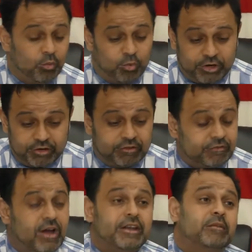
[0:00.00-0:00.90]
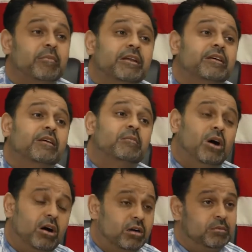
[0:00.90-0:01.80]
We're even finding many of them
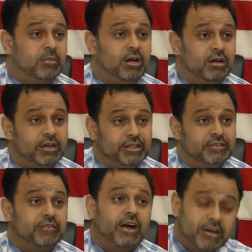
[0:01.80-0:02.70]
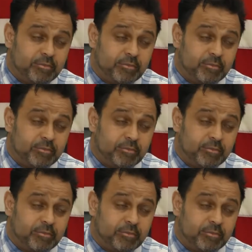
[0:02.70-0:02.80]
are in the fire